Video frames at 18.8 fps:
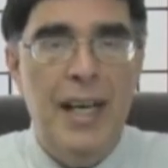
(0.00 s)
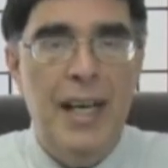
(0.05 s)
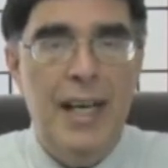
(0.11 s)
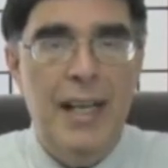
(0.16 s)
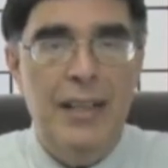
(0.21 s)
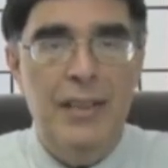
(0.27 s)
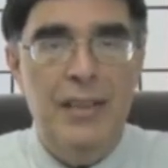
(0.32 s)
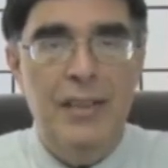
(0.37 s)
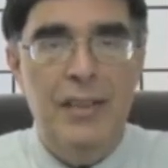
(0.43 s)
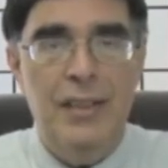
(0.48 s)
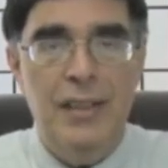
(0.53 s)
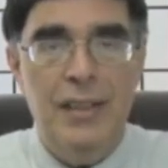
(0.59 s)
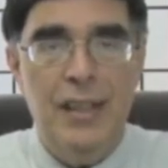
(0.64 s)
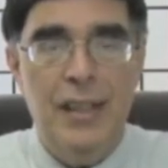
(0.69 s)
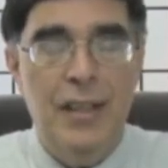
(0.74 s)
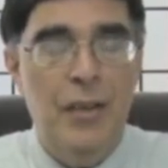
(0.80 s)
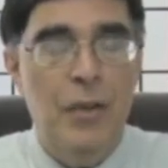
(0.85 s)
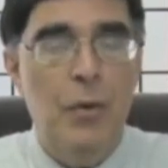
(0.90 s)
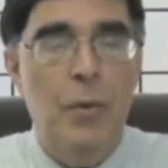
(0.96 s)
And
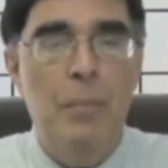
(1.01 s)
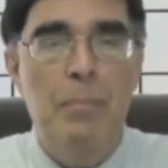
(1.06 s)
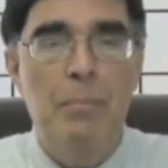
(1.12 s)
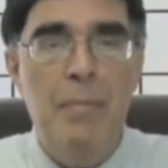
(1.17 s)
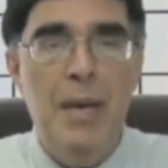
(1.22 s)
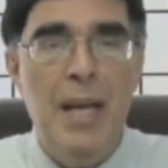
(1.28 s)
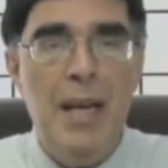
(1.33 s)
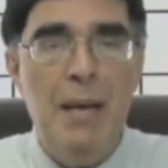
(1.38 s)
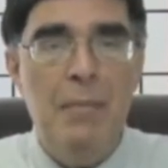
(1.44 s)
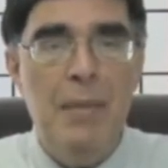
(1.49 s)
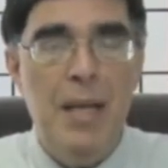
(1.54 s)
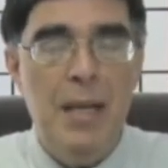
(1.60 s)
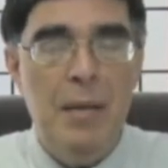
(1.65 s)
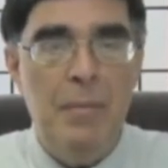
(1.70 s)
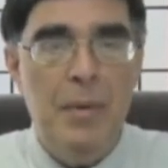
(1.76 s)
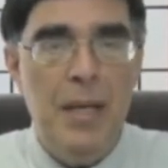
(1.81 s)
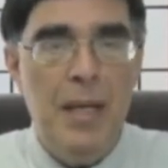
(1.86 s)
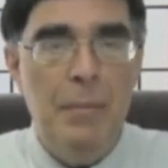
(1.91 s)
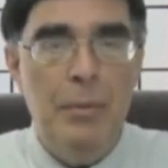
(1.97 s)
there are many,
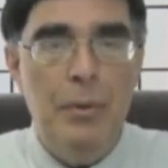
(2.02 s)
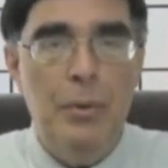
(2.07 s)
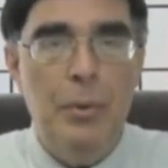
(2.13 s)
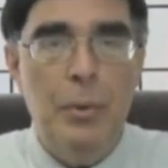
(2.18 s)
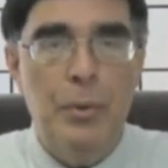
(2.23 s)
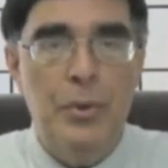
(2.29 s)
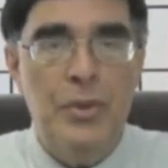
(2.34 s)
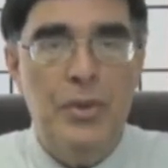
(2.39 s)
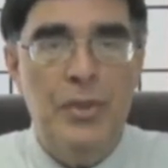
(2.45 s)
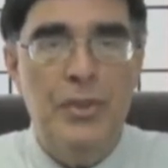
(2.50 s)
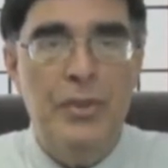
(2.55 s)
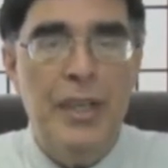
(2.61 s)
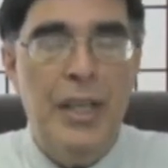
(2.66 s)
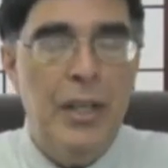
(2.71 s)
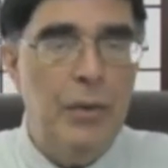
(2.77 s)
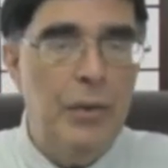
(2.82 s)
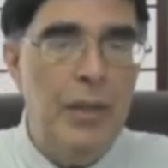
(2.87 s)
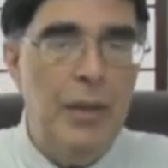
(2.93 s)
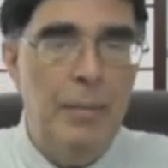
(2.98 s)
many people who are still
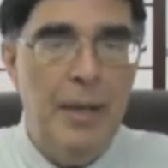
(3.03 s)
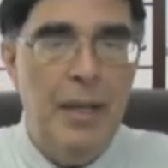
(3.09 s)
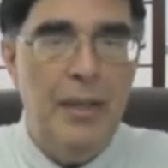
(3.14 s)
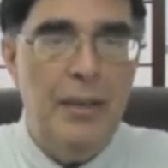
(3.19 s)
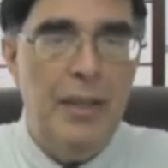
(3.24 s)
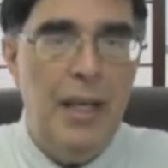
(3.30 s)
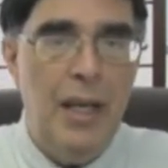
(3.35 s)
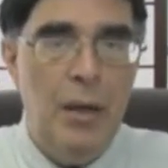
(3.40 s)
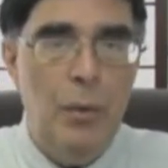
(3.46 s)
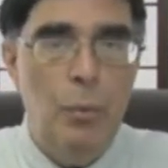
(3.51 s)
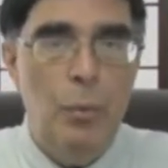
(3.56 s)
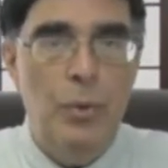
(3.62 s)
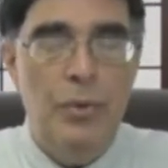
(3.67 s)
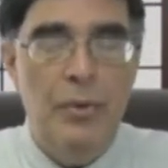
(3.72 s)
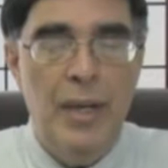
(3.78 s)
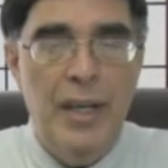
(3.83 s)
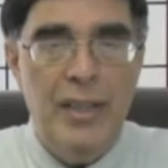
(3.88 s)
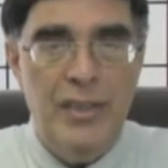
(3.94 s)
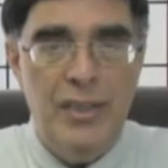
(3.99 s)
angry about that and
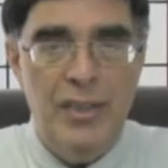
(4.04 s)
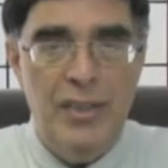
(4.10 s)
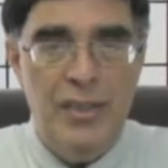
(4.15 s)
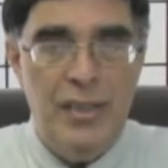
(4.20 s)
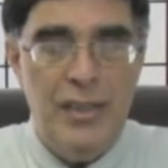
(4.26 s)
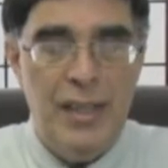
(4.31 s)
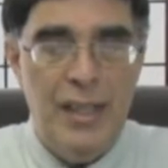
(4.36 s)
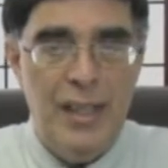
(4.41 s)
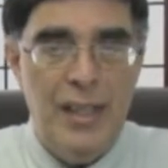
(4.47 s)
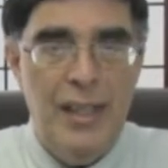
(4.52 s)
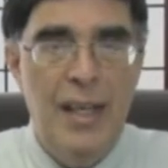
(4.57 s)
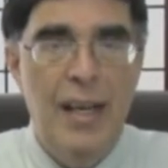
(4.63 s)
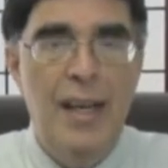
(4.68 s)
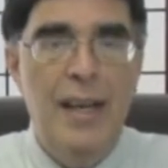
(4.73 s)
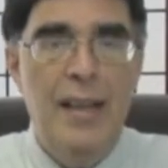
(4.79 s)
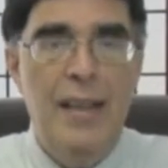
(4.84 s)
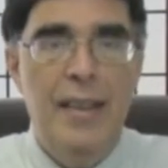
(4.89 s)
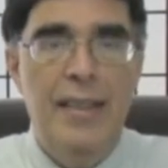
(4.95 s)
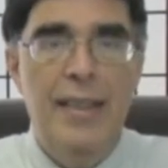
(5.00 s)
like to see
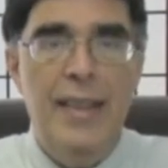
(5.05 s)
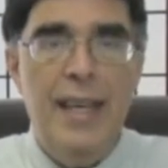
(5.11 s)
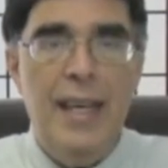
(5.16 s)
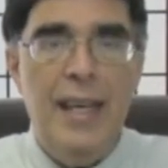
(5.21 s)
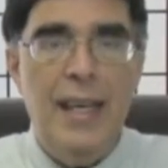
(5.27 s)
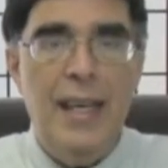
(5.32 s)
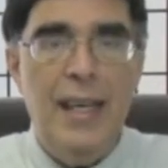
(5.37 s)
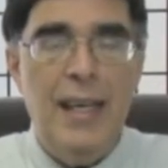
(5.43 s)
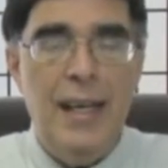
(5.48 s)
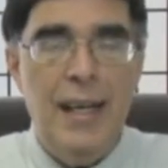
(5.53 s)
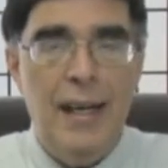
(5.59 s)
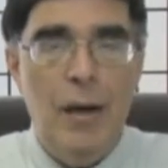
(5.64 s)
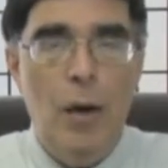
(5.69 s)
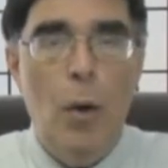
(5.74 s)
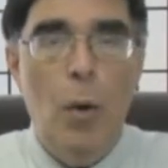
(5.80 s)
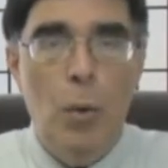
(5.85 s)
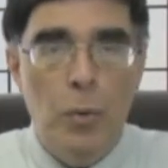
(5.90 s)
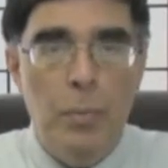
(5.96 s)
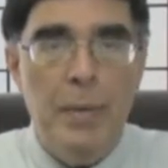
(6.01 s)
the
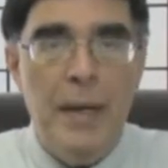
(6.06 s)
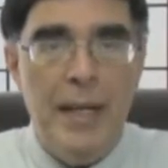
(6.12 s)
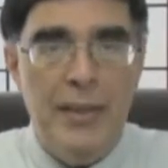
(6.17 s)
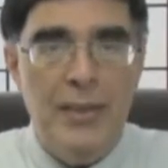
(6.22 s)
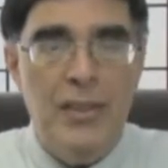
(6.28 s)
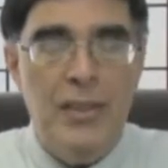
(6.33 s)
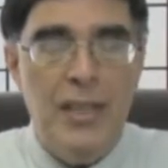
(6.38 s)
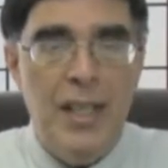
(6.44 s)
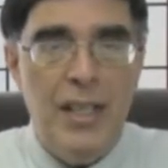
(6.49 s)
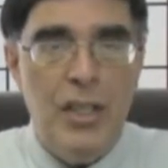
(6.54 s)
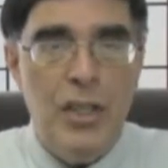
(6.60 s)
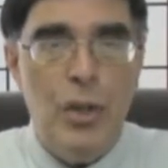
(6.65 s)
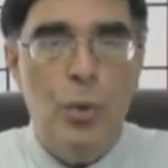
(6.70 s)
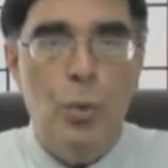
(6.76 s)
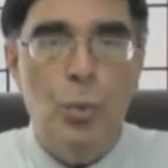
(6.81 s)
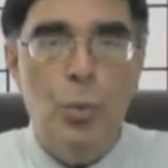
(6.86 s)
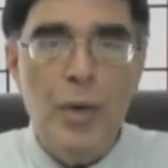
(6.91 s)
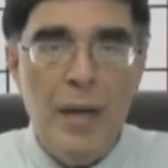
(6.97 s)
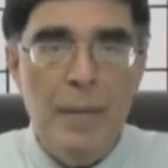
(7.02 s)
old Penn
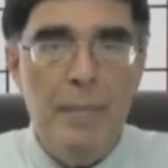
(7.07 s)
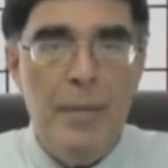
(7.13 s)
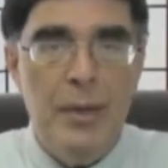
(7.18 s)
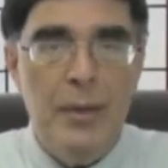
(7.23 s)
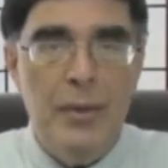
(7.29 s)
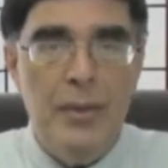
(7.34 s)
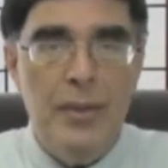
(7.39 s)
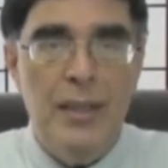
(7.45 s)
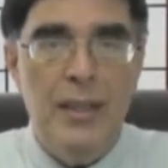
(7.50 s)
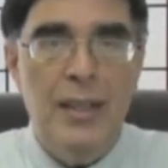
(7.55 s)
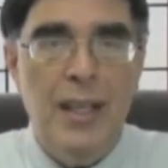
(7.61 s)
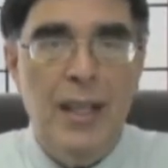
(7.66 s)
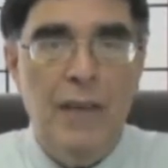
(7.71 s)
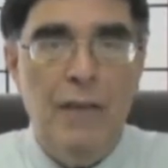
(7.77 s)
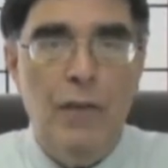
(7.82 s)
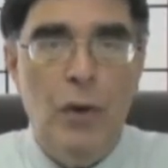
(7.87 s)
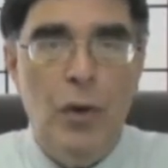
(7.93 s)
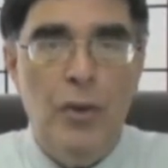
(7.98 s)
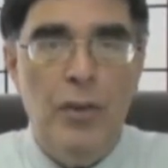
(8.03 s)
Station rebuilt in
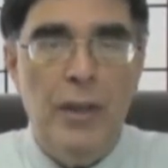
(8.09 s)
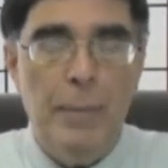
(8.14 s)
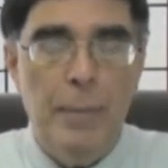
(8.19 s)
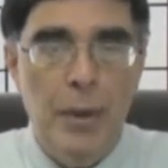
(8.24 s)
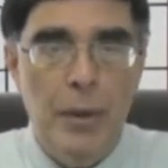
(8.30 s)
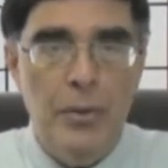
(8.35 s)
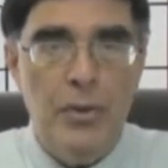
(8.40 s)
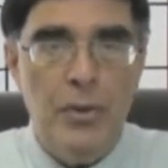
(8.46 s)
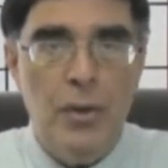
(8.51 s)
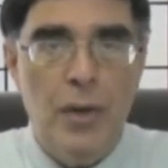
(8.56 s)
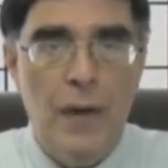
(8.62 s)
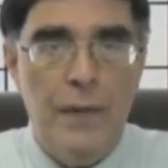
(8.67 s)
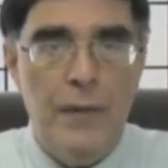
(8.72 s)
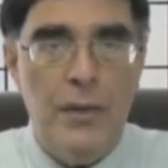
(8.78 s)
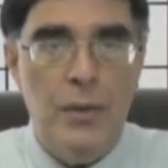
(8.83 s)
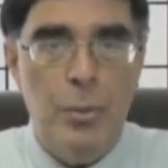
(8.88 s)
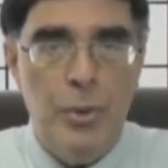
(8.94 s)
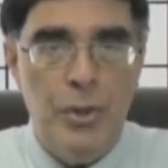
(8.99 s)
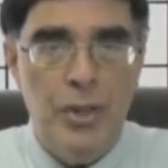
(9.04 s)
the Farley Post
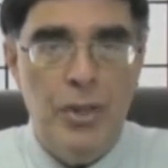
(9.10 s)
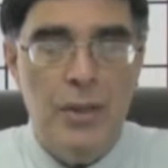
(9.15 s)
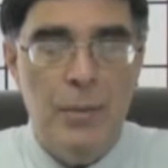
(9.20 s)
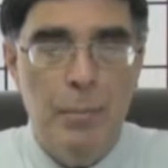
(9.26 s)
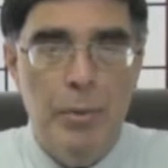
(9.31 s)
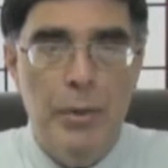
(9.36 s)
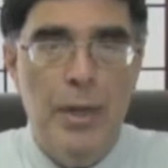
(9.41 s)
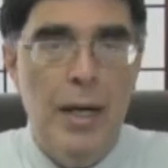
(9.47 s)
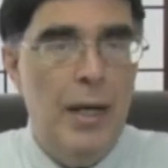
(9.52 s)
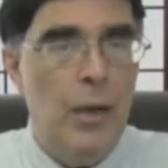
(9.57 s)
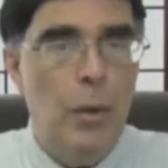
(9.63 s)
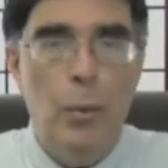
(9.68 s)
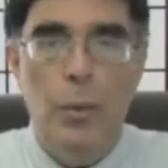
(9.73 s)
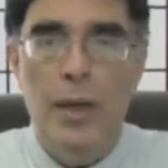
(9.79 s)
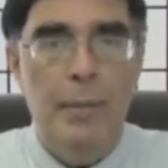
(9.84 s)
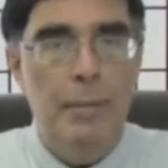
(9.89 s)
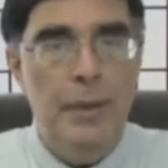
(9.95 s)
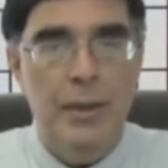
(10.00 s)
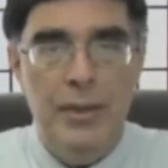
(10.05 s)
Office, which is a block
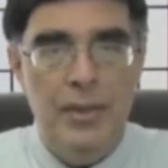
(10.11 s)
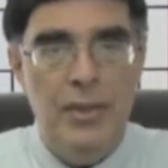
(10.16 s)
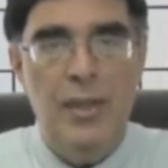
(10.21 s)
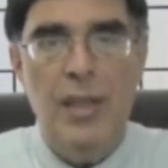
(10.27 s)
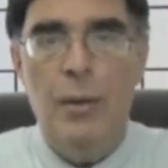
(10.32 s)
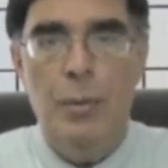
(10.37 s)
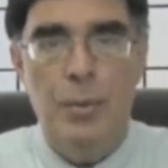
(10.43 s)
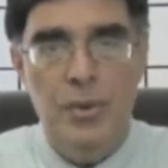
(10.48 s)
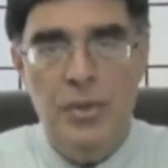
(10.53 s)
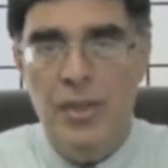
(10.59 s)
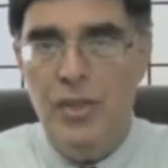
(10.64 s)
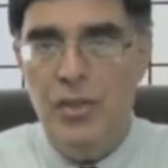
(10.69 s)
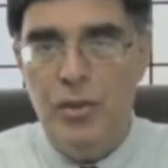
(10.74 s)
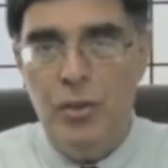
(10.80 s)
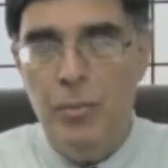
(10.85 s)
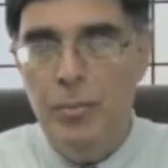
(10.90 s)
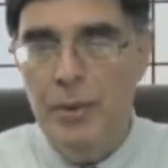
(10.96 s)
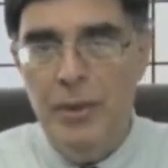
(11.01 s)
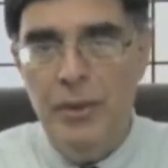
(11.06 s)
away because they were
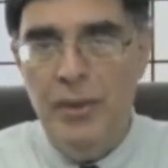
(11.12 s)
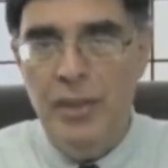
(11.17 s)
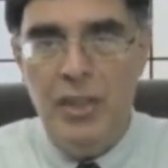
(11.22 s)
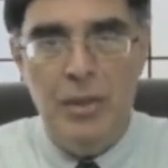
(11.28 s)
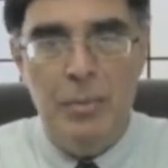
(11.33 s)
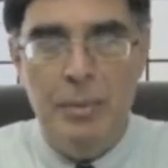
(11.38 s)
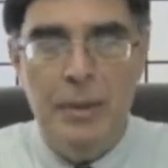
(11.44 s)
sister buildings.